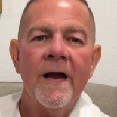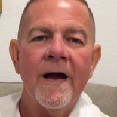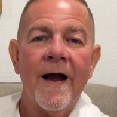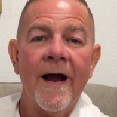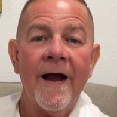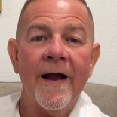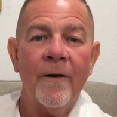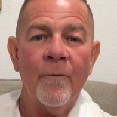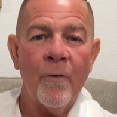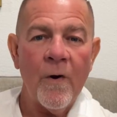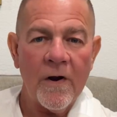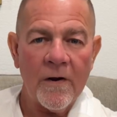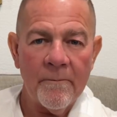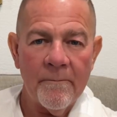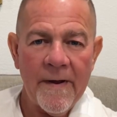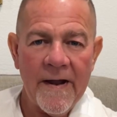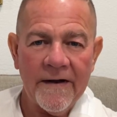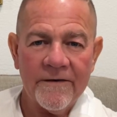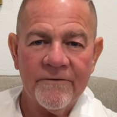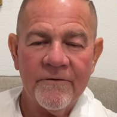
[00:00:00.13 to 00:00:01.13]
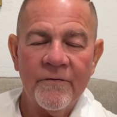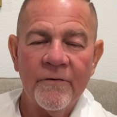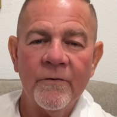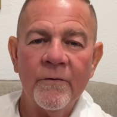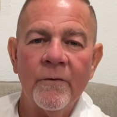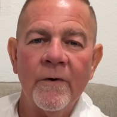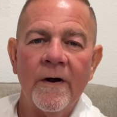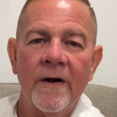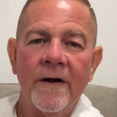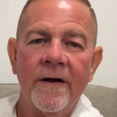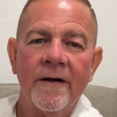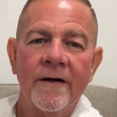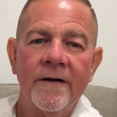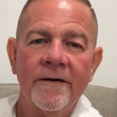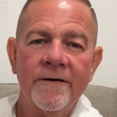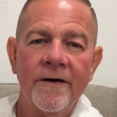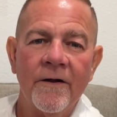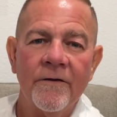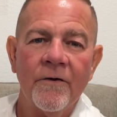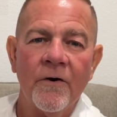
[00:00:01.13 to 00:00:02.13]
Hi, and welcome back to
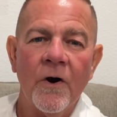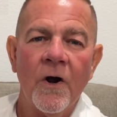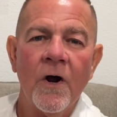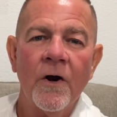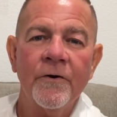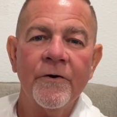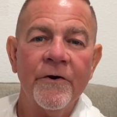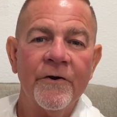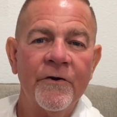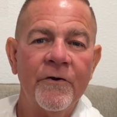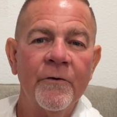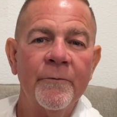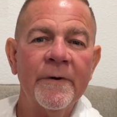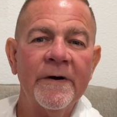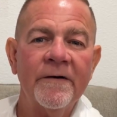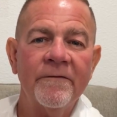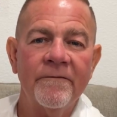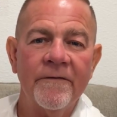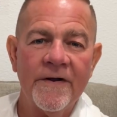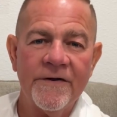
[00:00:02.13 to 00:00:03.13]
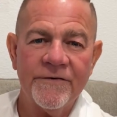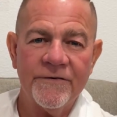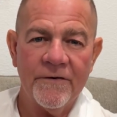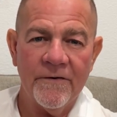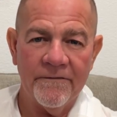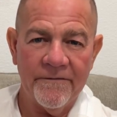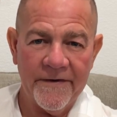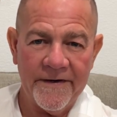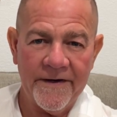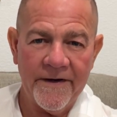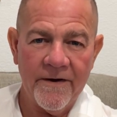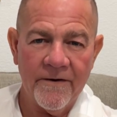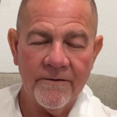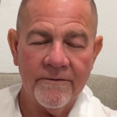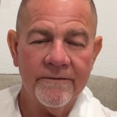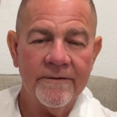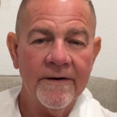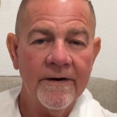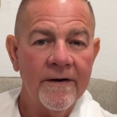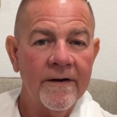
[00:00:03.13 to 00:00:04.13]
another Hungry Cuban Adventure
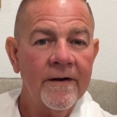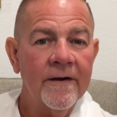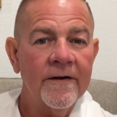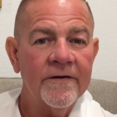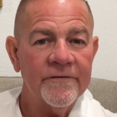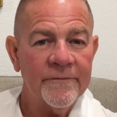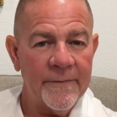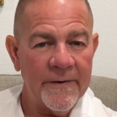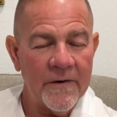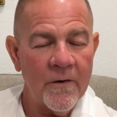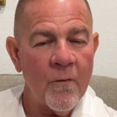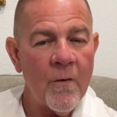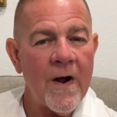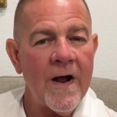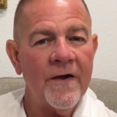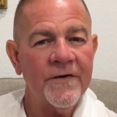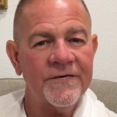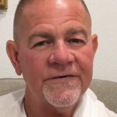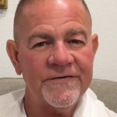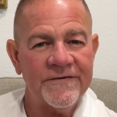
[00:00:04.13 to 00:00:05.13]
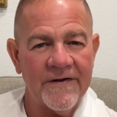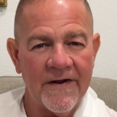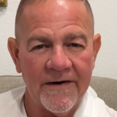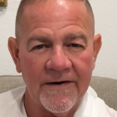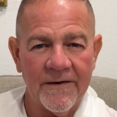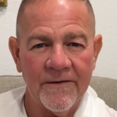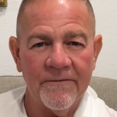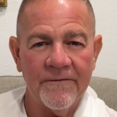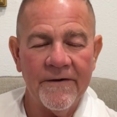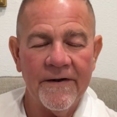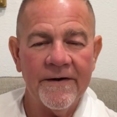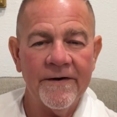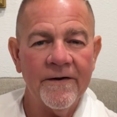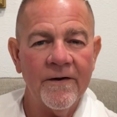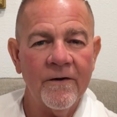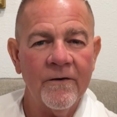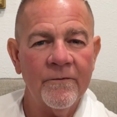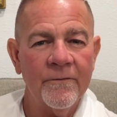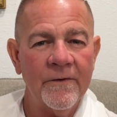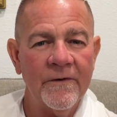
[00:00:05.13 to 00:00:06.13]
video. It's been a while since done a
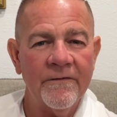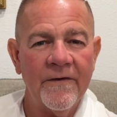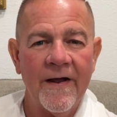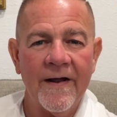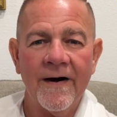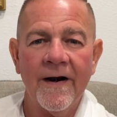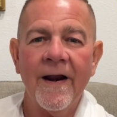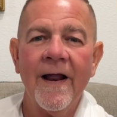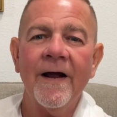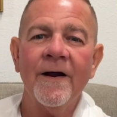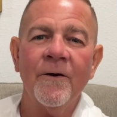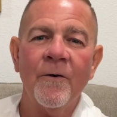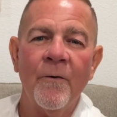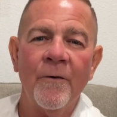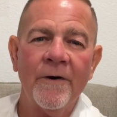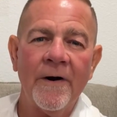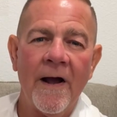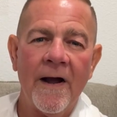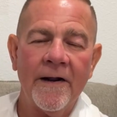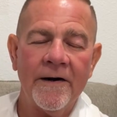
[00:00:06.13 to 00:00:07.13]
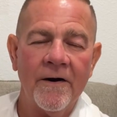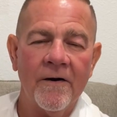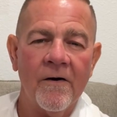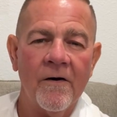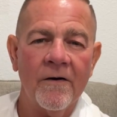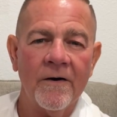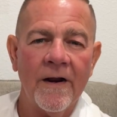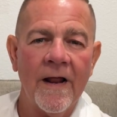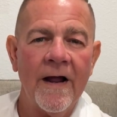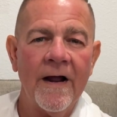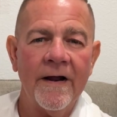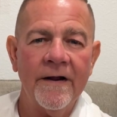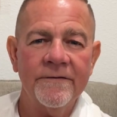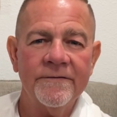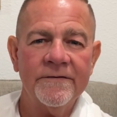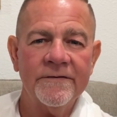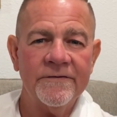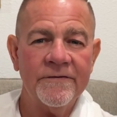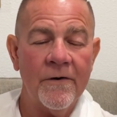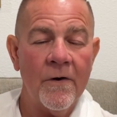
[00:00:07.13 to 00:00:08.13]
video. We've had a lot going on in our
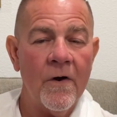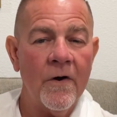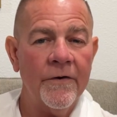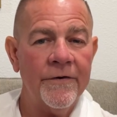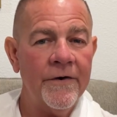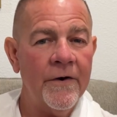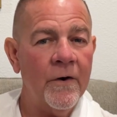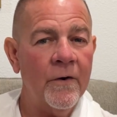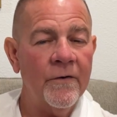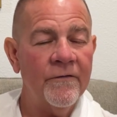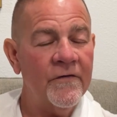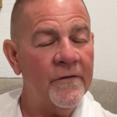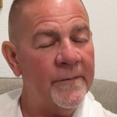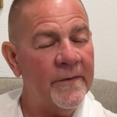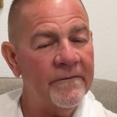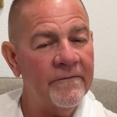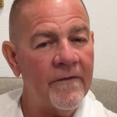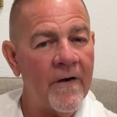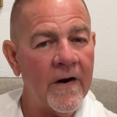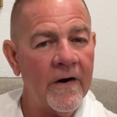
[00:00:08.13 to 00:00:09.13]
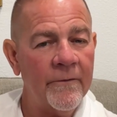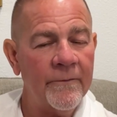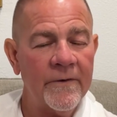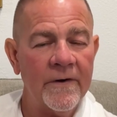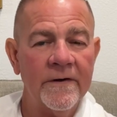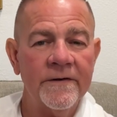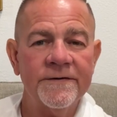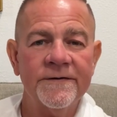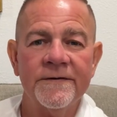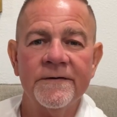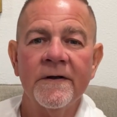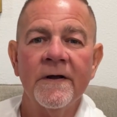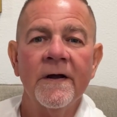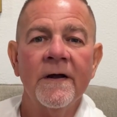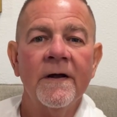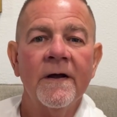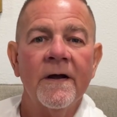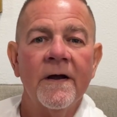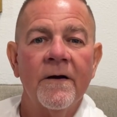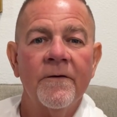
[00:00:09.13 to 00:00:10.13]
lives. As you all know, if you've been following
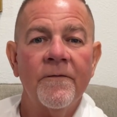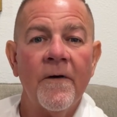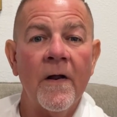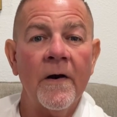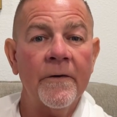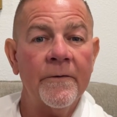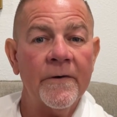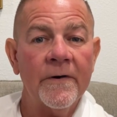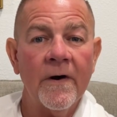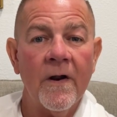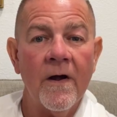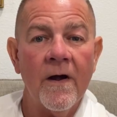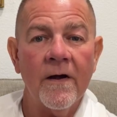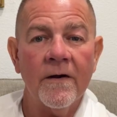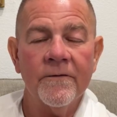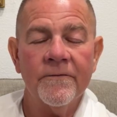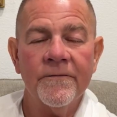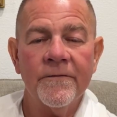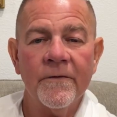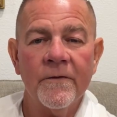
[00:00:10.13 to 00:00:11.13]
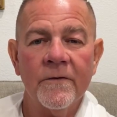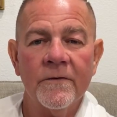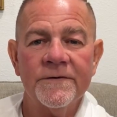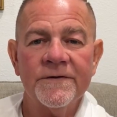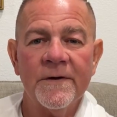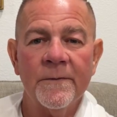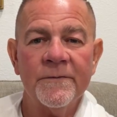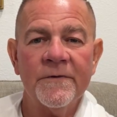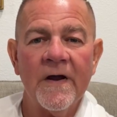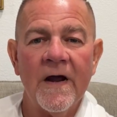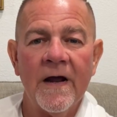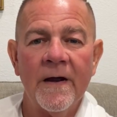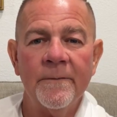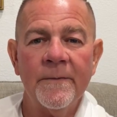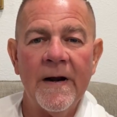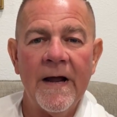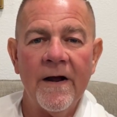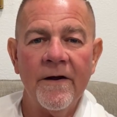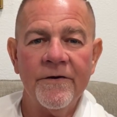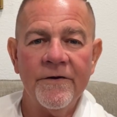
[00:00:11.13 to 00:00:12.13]
along for some
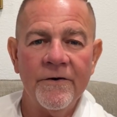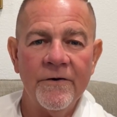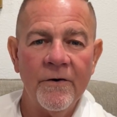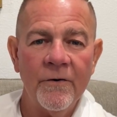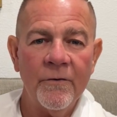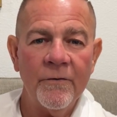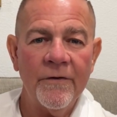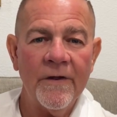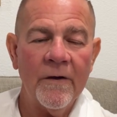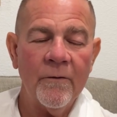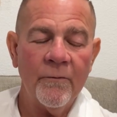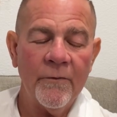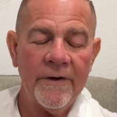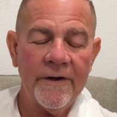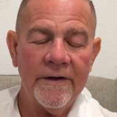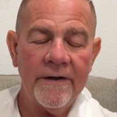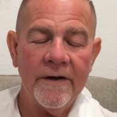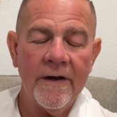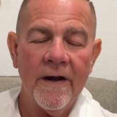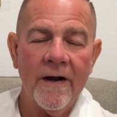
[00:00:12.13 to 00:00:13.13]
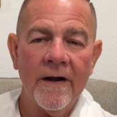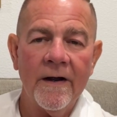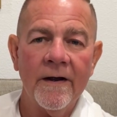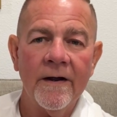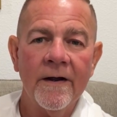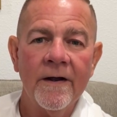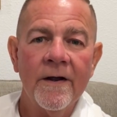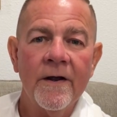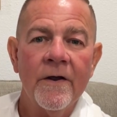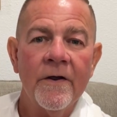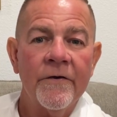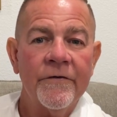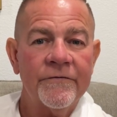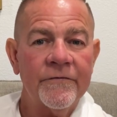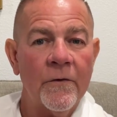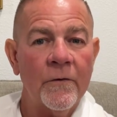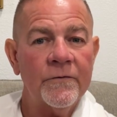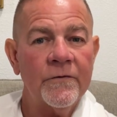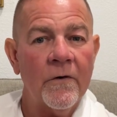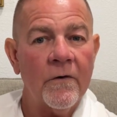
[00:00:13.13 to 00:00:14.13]
time now, you knew that we sold